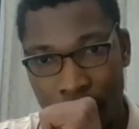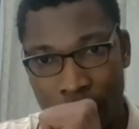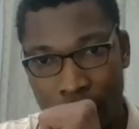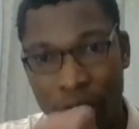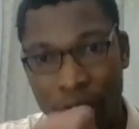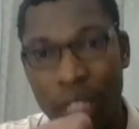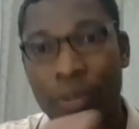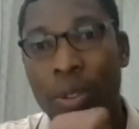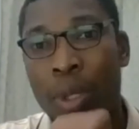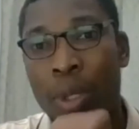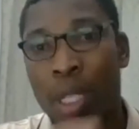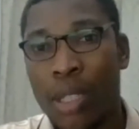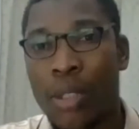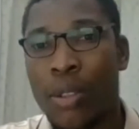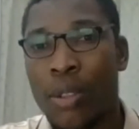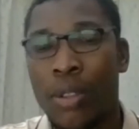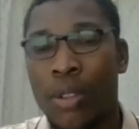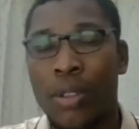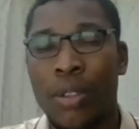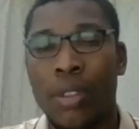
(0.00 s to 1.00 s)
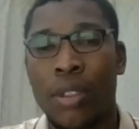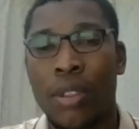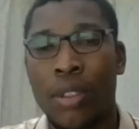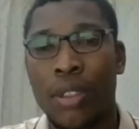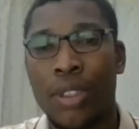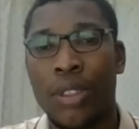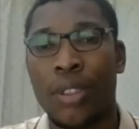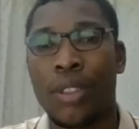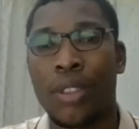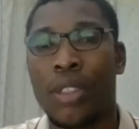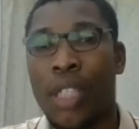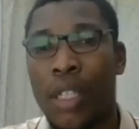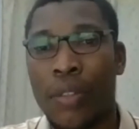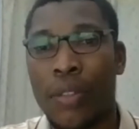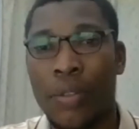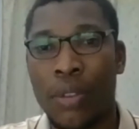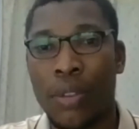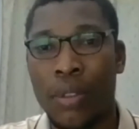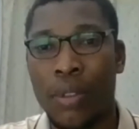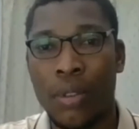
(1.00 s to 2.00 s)
If you want to
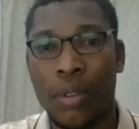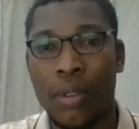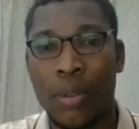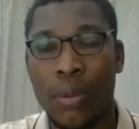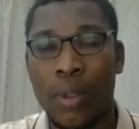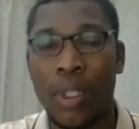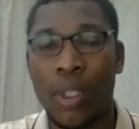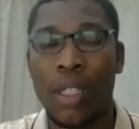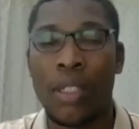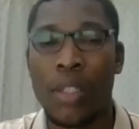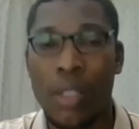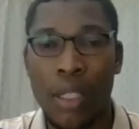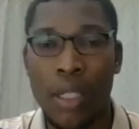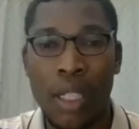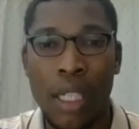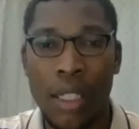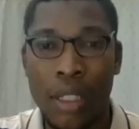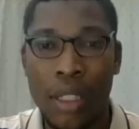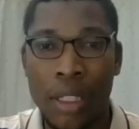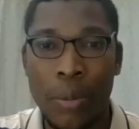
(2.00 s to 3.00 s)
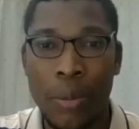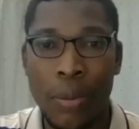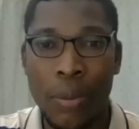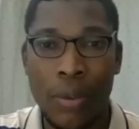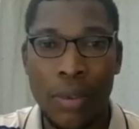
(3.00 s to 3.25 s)
travel with a scholarship,